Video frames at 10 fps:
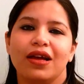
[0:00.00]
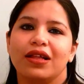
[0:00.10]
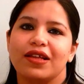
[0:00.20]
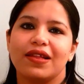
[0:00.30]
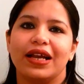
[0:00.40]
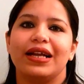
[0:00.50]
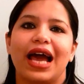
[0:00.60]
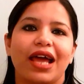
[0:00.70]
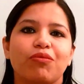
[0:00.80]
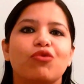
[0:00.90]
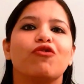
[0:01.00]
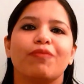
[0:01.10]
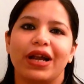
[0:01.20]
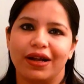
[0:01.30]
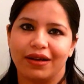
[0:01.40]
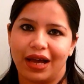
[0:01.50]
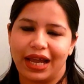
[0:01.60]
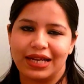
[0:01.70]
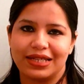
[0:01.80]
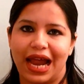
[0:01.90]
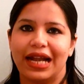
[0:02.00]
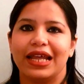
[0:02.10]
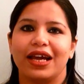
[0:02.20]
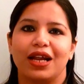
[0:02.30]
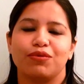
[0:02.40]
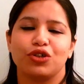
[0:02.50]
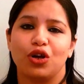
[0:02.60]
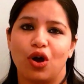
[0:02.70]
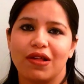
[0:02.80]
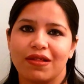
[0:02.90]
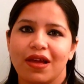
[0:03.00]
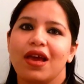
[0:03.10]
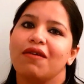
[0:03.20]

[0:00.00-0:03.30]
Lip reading: this entire movement against anti-corruption laws,